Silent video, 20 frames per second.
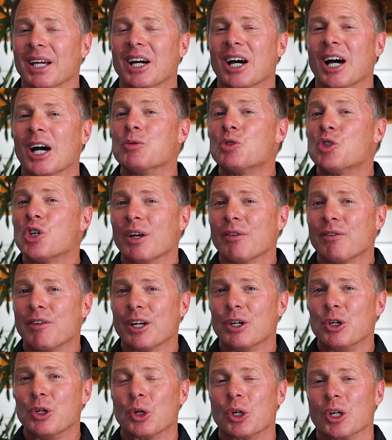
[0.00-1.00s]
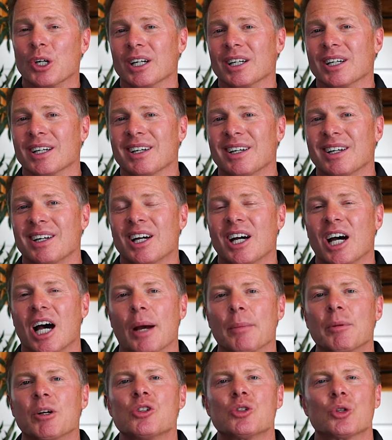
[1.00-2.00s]
I'm Jake Van Newkirk. I'm
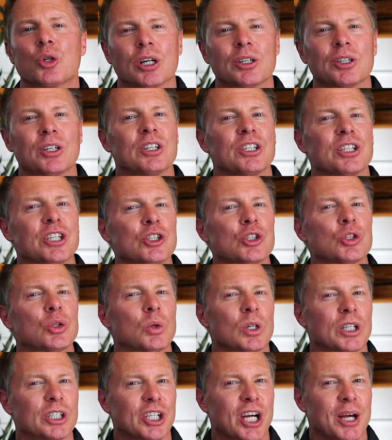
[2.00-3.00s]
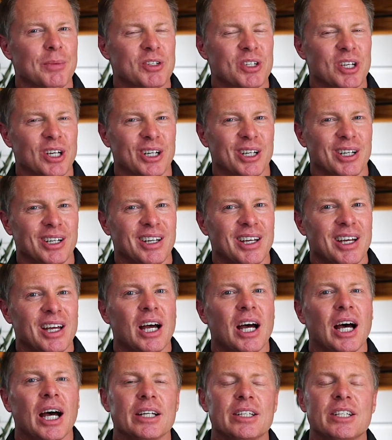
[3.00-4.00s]
an instructor at the Digital Workshop Center.
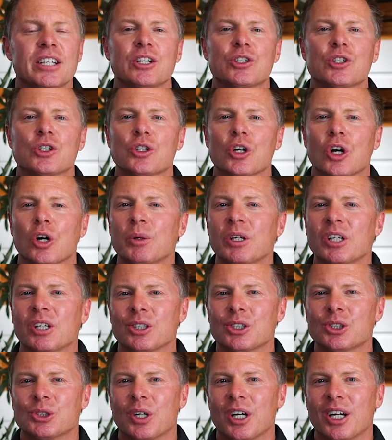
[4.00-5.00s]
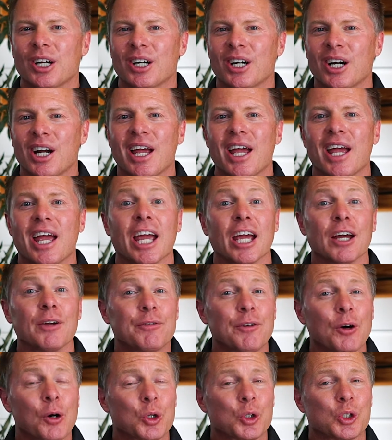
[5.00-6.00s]
I teach Adobe Illustrator and
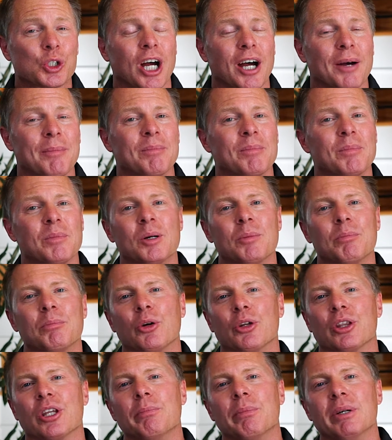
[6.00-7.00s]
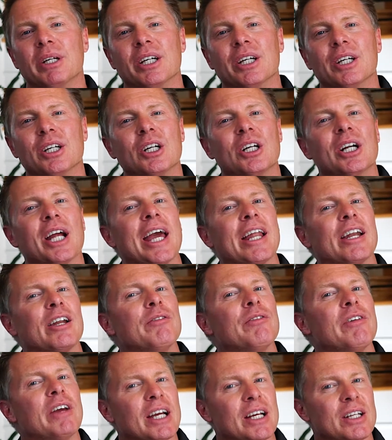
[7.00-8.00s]
Photoshop, both at beginner and
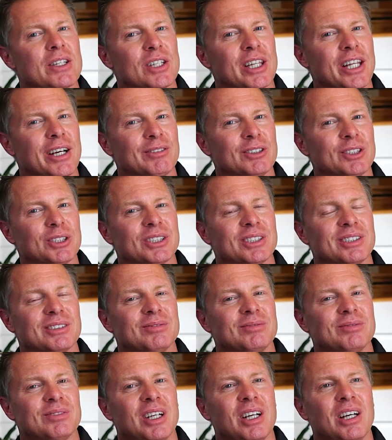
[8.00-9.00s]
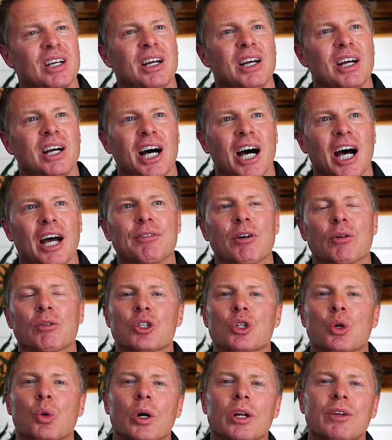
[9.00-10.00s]
advanced levels. I have over
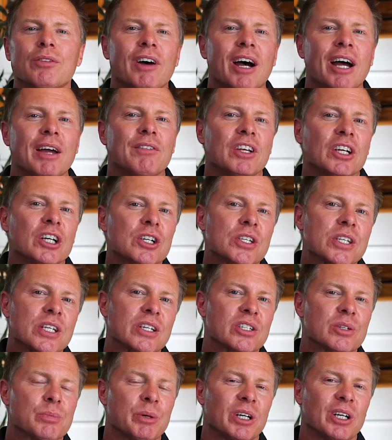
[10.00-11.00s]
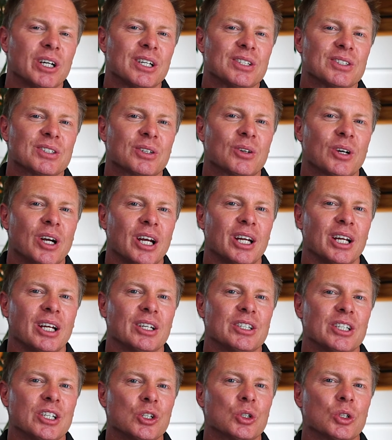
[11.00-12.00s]
25 years experience creating
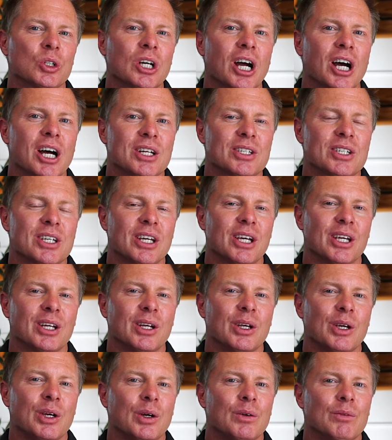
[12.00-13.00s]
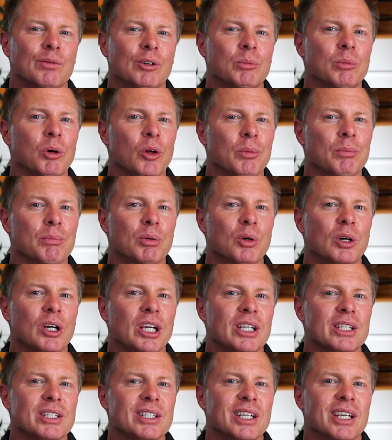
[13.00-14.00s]
digital content for both print
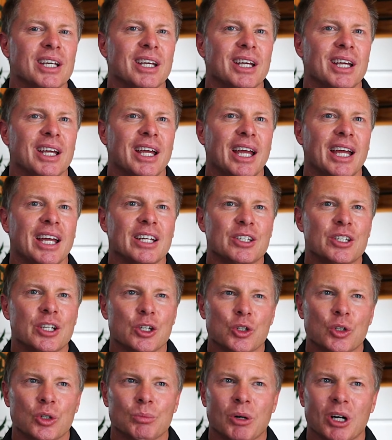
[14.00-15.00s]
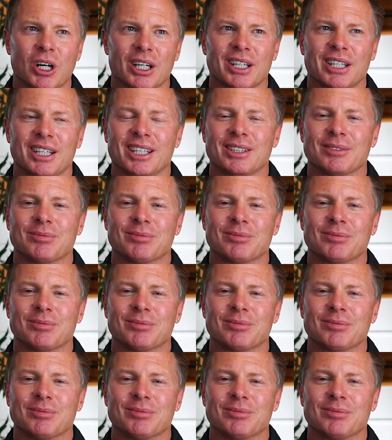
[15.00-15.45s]
and digital marketing.